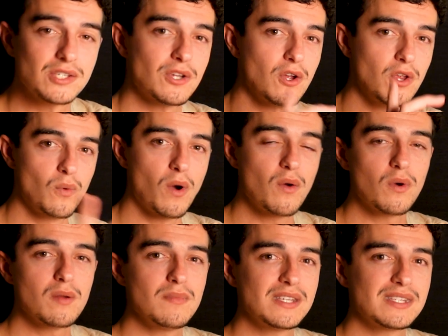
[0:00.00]
So you won't
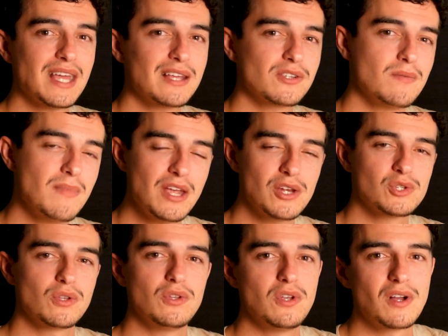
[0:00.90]
want to miss that. So make
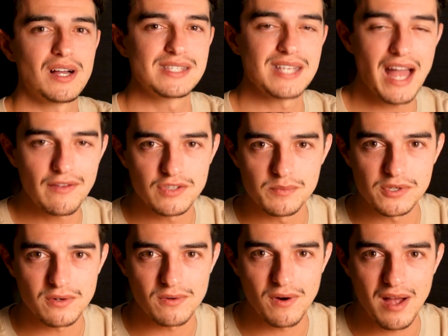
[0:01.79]
sure that you guys have
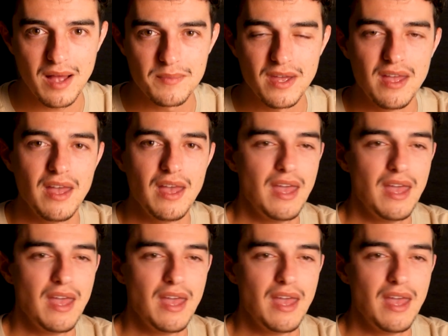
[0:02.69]
subscribed.